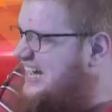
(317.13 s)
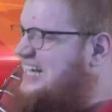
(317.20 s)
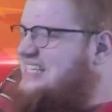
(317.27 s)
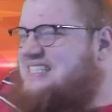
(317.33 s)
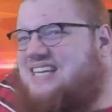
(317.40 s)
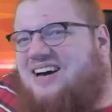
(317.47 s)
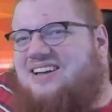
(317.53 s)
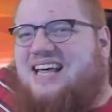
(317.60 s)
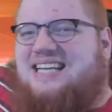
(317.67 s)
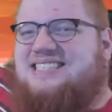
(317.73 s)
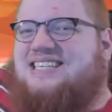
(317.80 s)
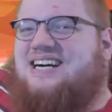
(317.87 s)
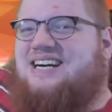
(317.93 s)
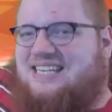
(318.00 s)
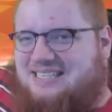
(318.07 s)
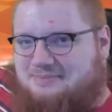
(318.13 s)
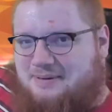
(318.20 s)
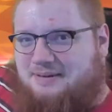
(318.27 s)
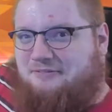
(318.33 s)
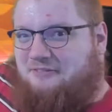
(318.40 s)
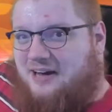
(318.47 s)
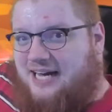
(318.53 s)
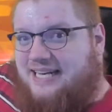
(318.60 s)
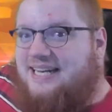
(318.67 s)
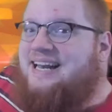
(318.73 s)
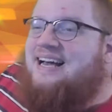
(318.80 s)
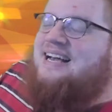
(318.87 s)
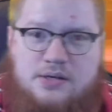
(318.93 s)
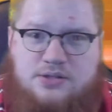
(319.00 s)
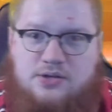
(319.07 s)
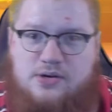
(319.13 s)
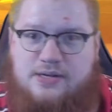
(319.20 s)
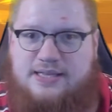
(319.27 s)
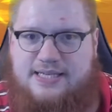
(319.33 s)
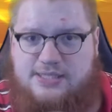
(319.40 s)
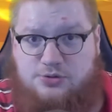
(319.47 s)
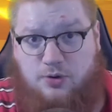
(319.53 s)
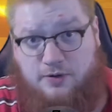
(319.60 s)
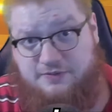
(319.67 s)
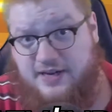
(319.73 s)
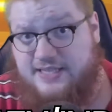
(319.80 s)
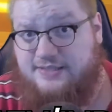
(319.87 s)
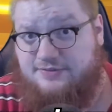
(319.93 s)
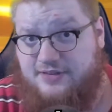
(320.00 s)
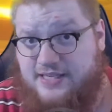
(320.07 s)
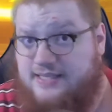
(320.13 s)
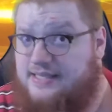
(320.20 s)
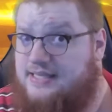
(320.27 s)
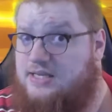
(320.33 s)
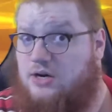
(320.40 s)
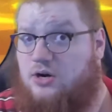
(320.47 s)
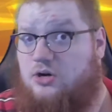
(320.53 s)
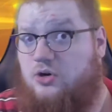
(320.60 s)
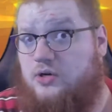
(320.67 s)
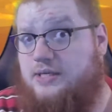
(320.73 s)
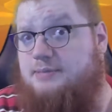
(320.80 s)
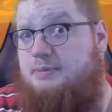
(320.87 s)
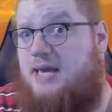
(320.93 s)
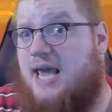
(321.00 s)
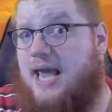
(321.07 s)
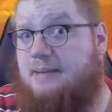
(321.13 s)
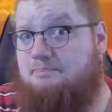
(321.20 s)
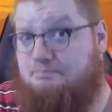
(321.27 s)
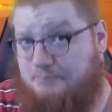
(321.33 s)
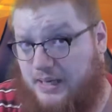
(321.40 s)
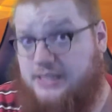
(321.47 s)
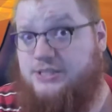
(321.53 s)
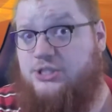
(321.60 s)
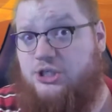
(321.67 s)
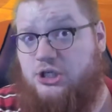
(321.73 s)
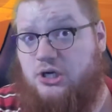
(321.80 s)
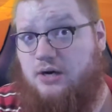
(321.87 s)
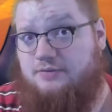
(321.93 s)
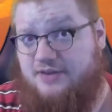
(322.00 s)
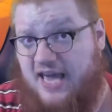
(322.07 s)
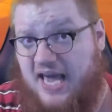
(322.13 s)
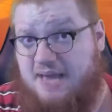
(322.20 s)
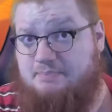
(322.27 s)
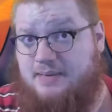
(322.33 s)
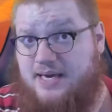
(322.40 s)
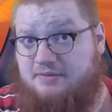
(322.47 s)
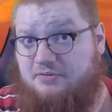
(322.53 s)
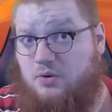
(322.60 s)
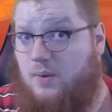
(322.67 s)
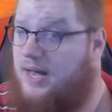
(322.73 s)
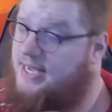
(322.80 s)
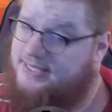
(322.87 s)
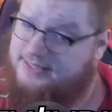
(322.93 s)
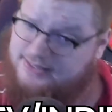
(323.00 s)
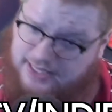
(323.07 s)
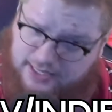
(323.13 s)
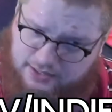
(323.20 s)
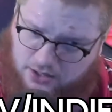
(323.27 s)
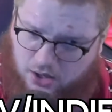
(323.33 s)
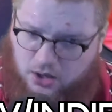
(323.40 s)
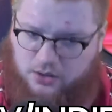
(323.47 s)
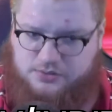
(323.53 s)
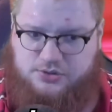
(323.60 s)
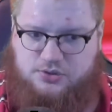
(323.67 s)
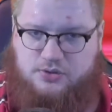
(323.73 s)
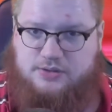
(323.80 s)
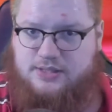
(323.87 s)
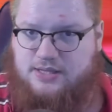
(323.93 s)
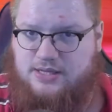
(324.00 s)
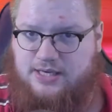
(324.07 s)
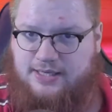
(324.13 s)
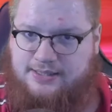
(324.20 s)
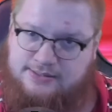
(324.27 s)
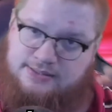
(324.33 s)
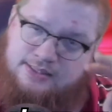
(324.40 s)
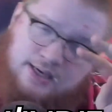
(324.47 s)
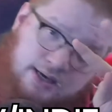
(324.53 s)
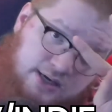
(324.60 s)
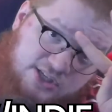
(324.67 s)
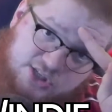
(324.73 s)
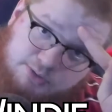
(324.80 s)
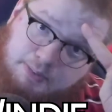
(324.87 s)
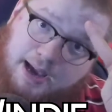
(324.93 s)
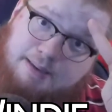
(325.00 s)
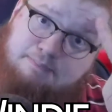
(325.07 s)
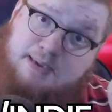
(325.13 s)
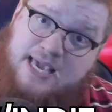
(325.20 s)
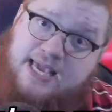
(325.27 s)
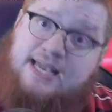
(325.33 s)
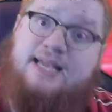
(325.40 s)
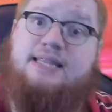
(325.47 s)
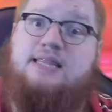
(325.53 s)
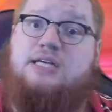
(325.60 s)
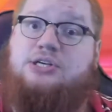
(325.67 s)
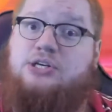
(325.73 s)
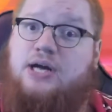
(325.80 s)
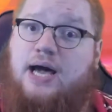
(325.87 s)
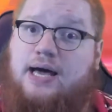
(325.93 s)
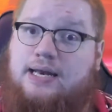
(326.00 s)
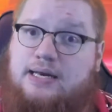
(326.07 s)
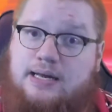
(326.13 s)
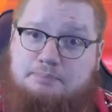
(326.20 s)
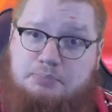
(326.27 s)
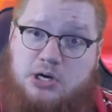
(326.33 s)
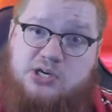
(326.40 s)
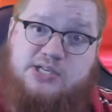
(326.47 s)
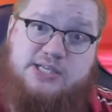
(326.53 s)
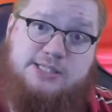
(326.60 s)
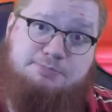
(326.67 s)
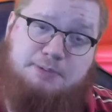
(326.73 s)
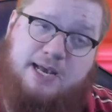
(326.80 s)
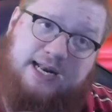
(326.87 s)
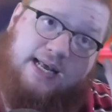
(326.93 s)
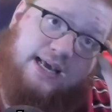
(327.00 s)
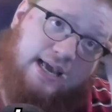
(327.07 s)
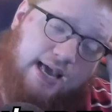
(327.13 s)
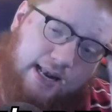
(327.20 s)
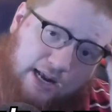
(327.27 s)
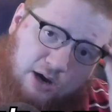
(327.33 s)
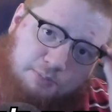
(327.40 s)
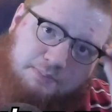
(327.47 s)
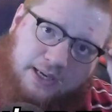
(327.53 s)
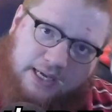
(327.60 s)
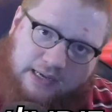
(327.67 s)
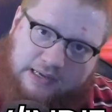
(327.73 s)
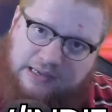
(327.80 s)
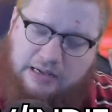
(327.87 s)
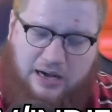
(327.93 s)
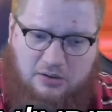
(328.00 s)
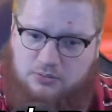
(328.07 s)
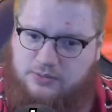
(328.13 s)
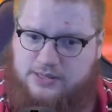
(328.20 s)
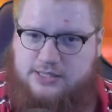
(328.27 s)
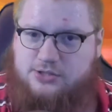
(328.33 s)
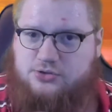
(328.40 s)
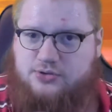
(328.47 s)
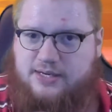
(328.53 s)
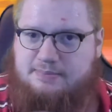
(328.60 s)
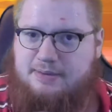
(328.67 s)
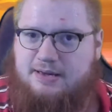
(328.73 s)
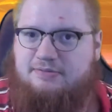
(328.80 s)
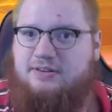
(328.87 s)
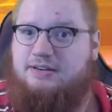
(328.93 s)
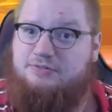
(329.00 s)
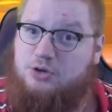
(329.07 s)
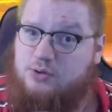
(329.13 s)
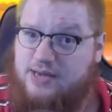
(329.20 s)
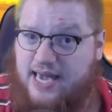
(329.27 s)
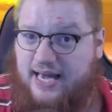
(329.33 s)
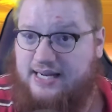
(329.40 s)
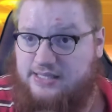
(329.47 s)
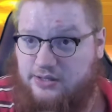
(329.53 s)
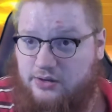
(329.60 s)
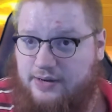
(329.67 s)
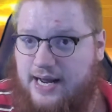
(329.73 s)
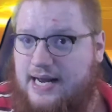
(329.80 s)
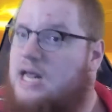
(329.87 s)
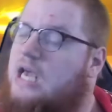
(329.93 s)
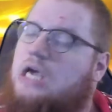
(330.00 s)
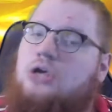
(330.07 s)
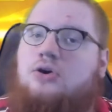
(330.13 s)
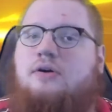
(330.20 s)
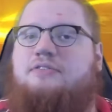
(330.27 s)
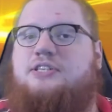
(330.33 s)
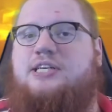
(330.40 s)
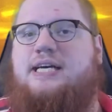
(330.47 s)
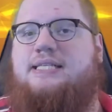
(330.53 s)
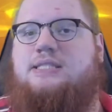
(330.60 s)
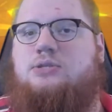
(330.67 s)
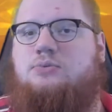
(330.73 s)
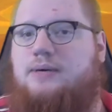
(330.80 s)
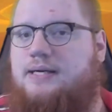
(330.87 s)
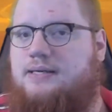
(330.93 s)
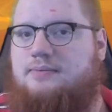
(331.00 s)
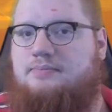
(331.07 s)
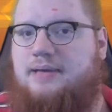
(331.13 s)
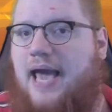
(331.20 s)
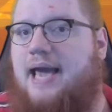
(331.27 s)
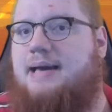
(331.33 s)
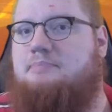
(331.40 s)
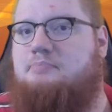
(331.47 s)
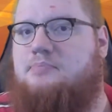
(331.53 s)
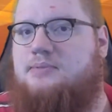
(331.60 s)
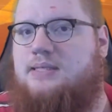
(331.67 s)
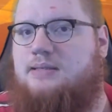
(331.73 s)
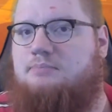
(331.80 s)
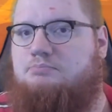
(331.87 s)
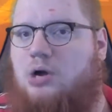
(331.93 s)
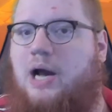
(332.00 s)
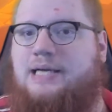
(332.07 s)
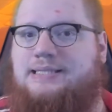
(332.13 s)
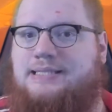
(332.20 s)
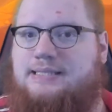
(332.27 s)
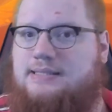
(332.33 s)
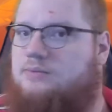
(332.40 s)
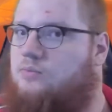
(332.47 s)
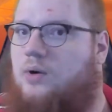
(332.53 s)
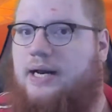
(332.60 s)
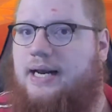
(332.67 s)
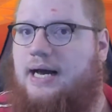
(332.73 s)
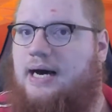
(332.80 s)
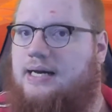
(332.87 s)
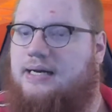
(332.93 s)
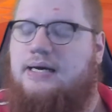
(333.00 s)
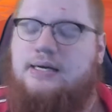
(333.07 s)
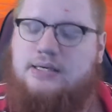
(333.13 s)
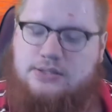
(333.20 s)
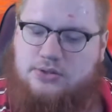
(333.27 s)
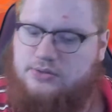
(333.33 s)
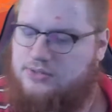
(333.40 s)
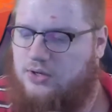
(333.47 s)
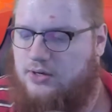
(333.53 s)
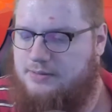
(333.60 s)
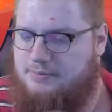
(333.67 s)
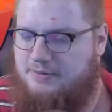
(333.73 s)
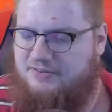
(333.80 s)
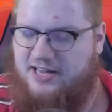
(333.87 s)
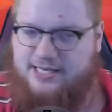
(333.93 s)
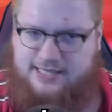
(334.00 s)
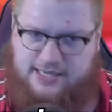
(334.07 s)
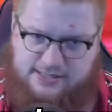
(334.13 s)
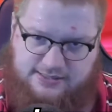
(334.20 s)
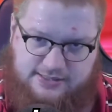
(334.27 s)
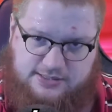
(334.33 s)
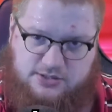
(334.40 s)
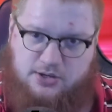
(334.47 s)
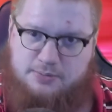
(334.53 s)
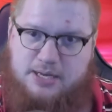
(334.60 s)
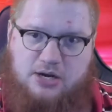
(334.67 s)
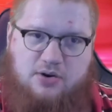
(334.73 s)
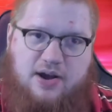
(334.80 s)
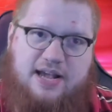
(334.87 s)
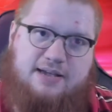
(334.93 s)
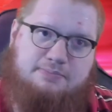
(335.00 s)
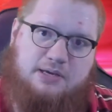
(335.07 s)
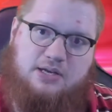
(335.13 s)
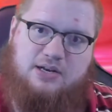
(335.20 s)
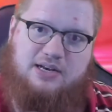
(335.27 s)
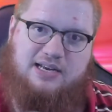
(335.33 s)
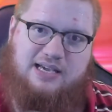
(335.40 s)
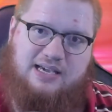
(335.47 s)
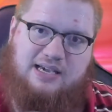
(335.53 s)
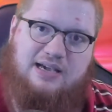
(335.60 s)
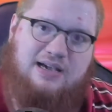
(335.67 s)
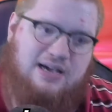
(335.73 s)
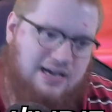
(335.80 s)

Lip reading: So that's going to be fun. During these 12 days of indie, there are going to be a bunch of game giveaways and all sorts of things. So by being in the chat and participating and helping out with the stream, even if you can't donate, you have a chance to win games and prizes and whatnot. So it's going to be fantastic. It's going to be a great community.